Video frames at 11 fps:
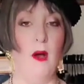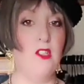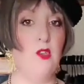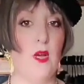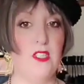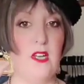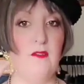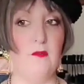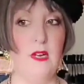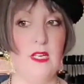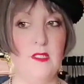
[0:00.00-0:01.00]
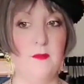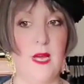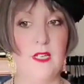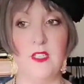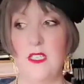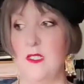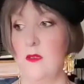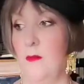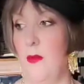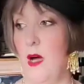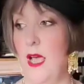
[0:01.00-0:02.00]
I do actually have a ring to match this, so I
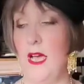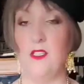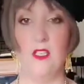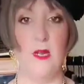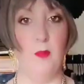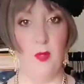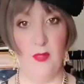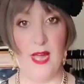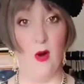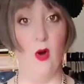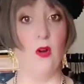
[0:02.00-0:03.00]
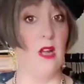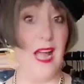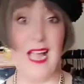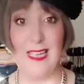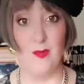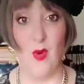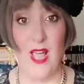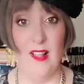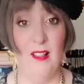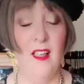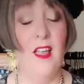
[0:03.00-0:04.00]
might actually put that on as well.